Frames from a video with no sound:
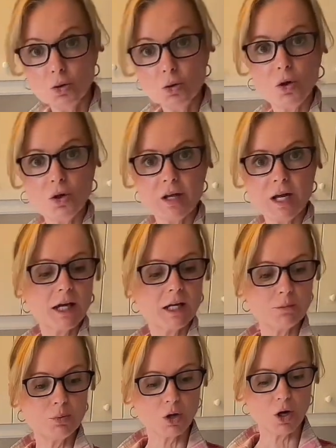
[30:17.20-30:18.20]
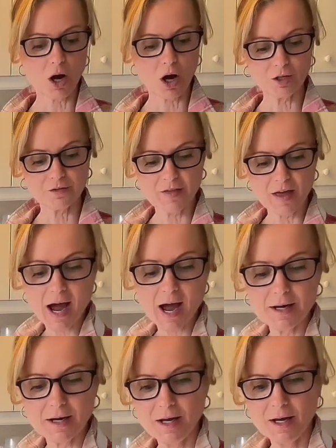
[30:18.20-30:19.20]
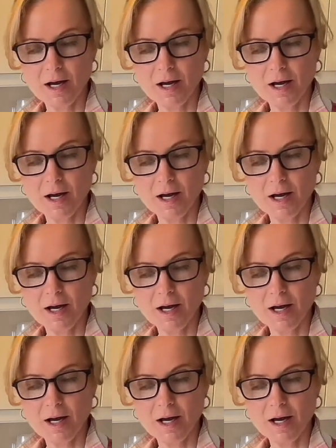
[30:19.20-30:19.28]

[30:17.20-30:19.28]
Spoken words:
cool, then I can put all of that